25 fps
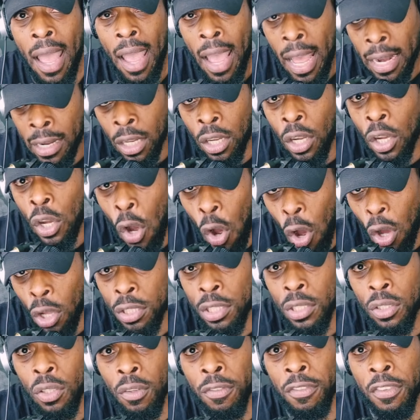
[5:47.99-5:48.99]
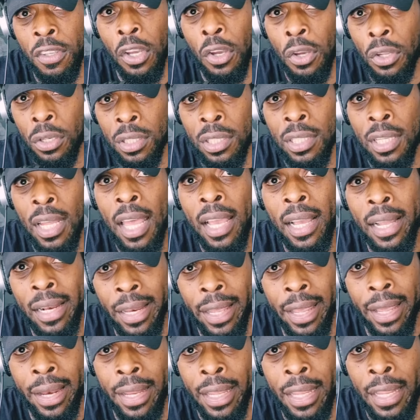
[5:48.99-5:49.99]
and the cost of goods,
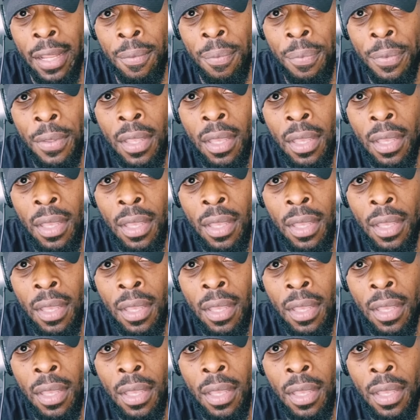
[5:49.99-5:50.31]
clearly.